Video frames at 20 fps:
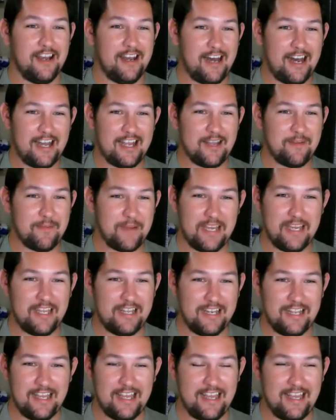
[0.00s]
I am
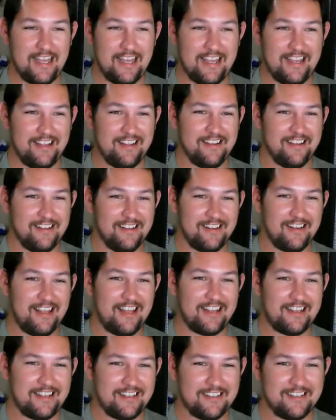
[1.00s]
in a like